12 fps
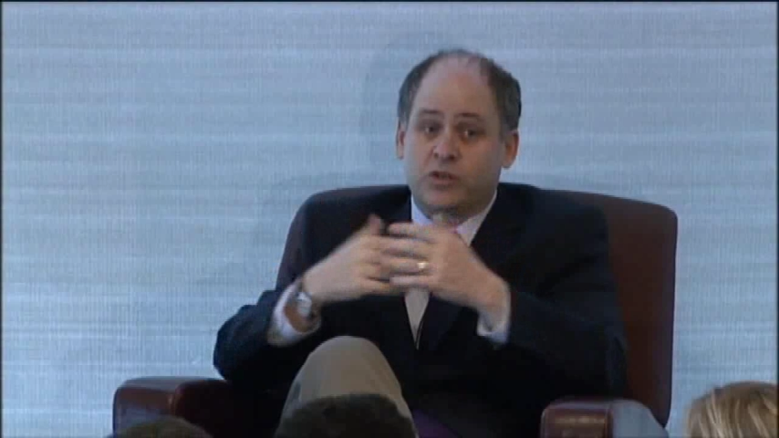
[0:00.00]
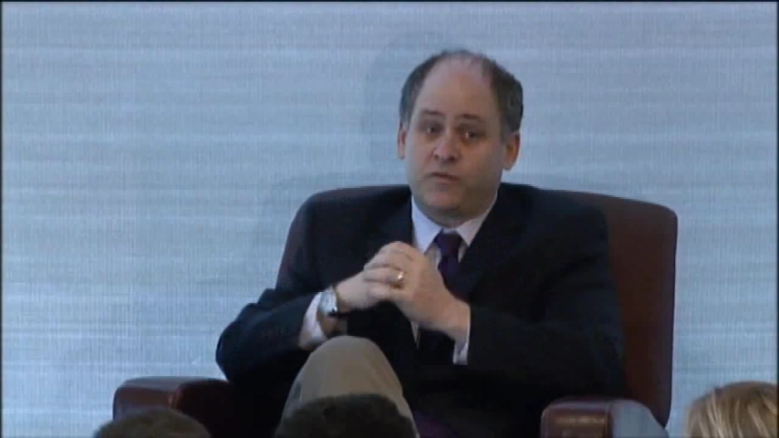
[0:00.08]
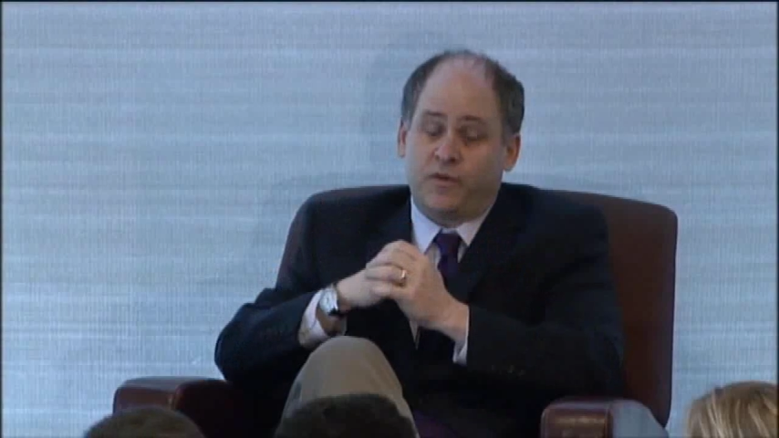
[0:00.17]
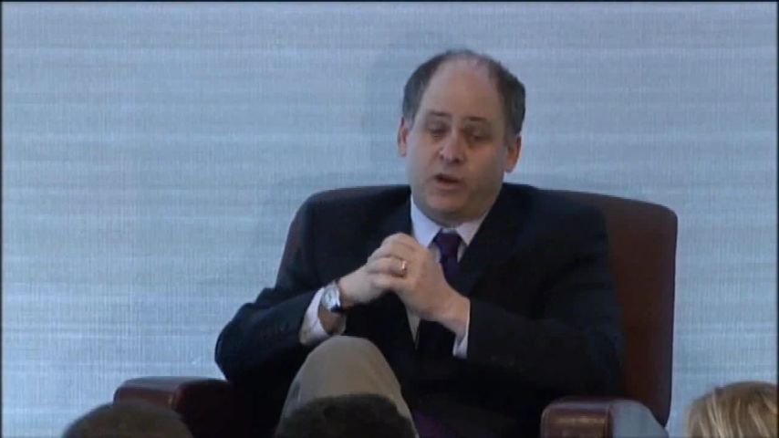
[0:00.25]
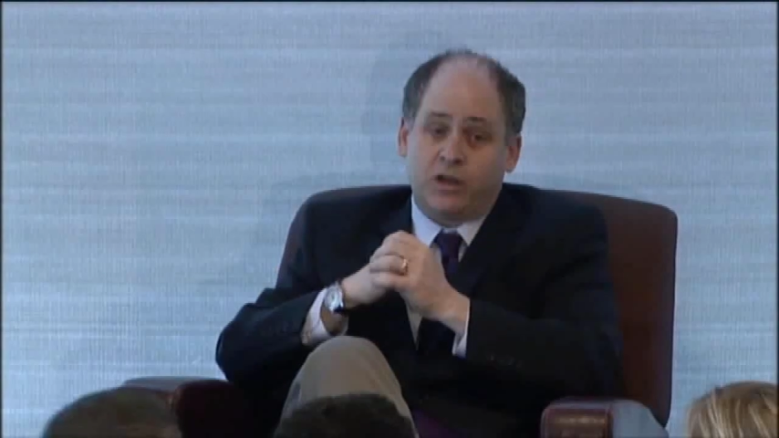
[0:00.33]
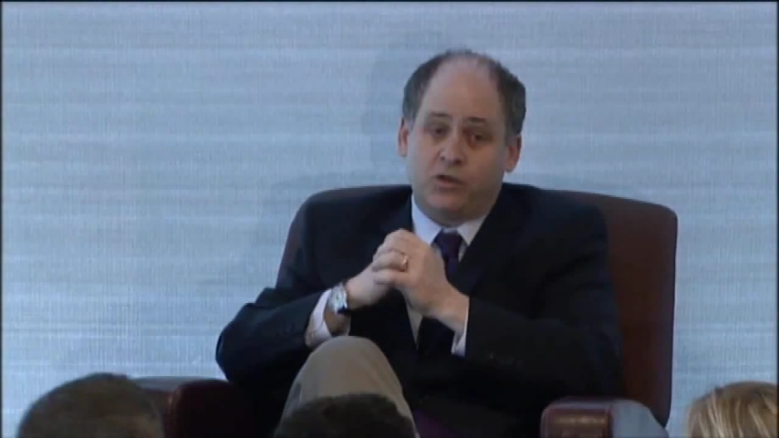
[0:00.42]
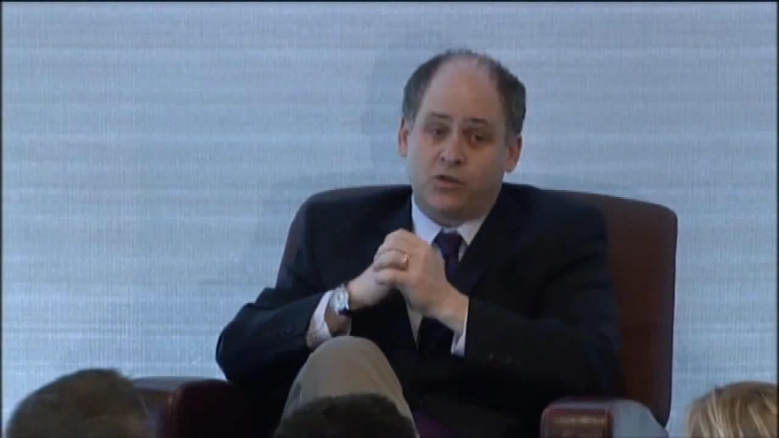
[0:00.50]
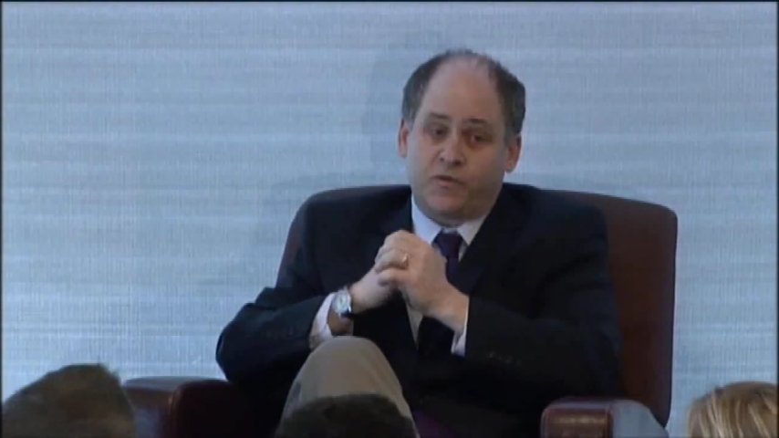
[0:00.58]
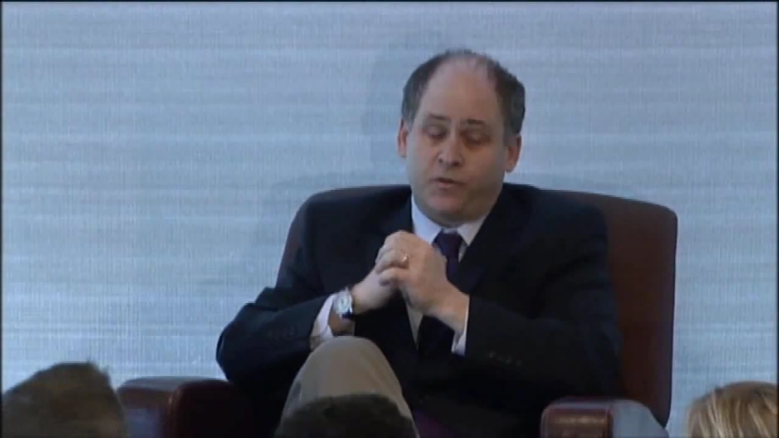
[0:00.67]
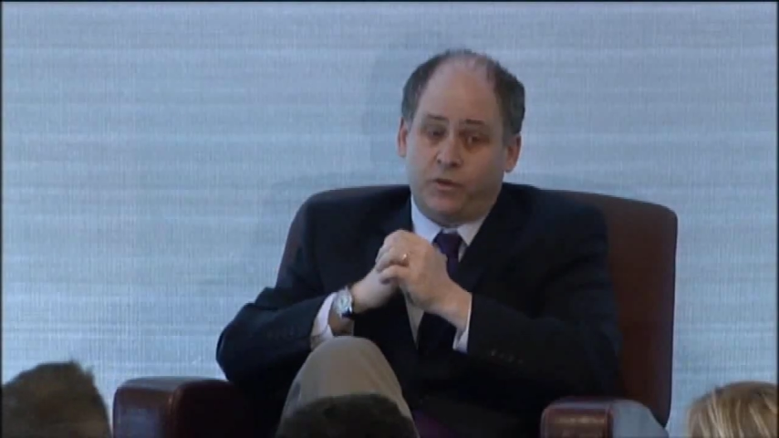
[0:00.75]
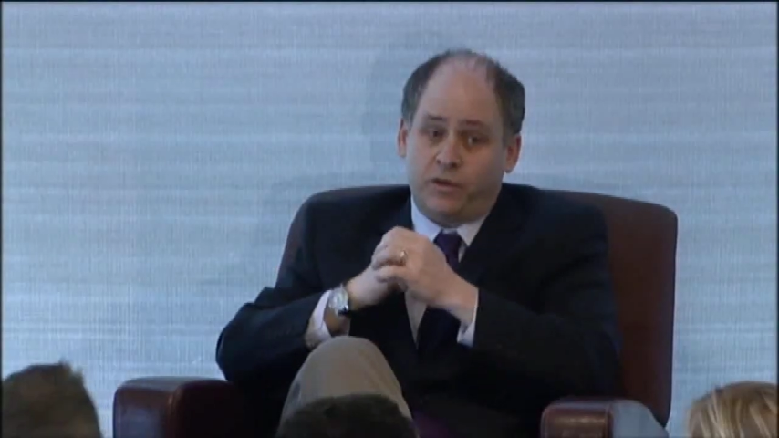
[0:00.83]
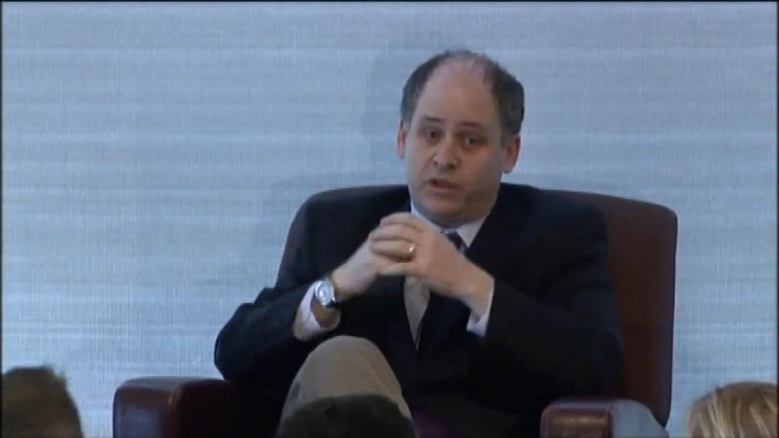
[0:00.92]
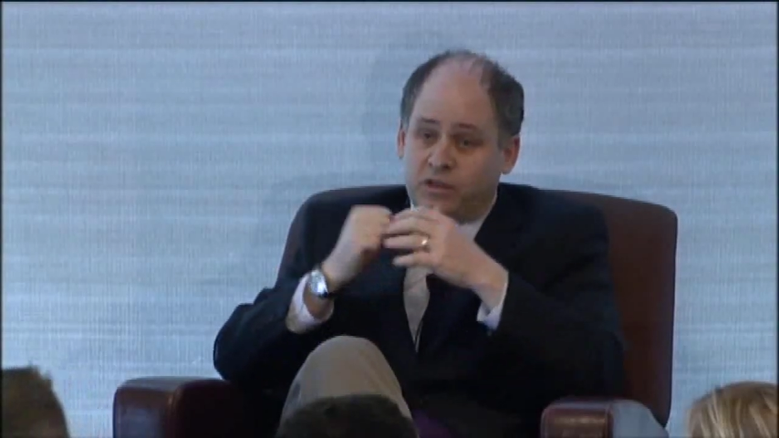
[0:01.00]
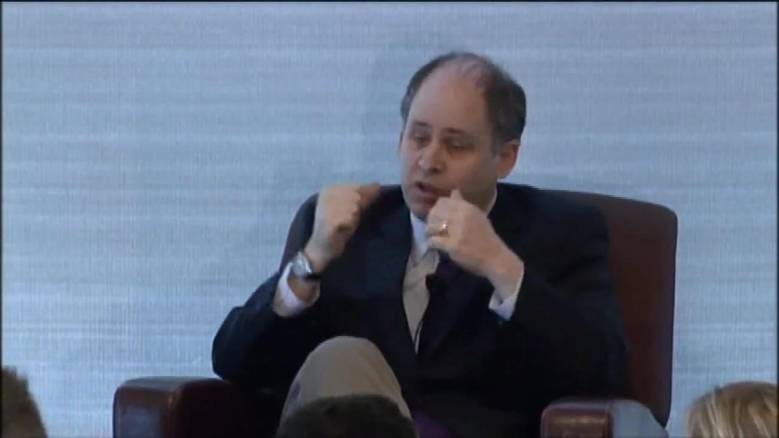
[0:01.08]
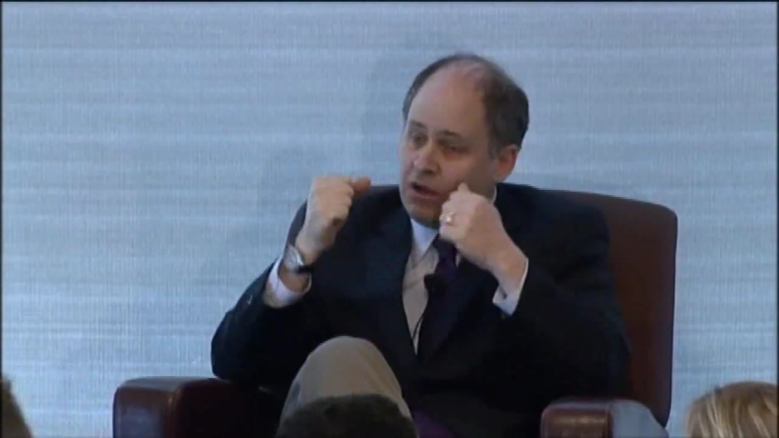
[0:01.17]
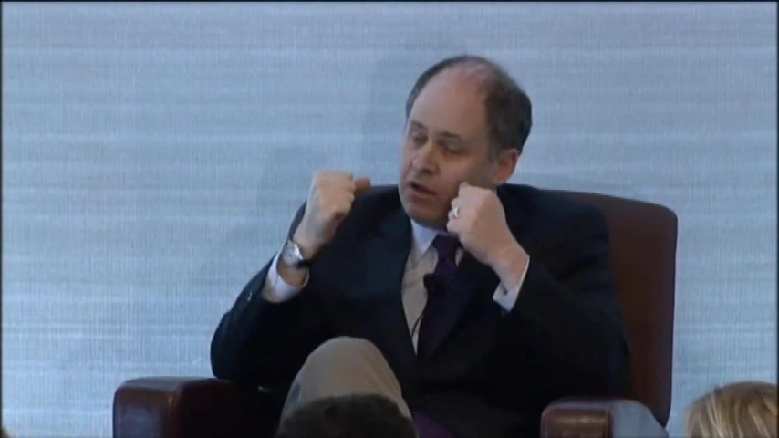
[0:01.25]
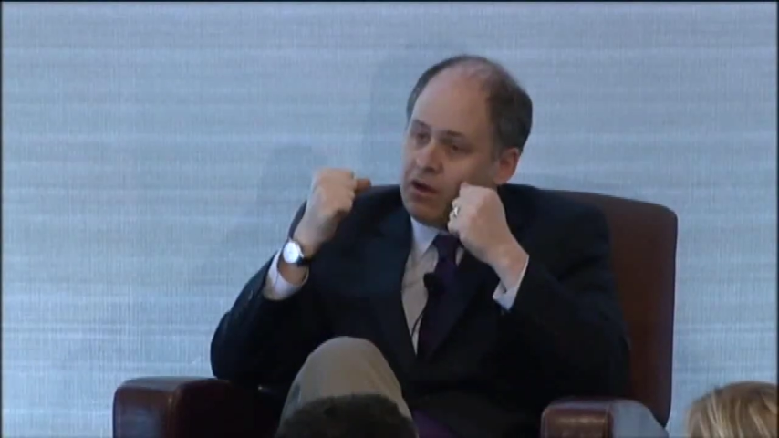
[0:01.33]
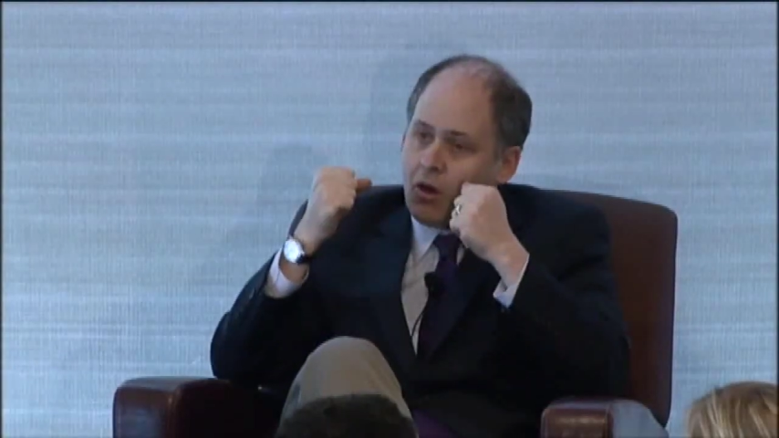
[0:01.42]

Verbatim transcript: which is very useful in these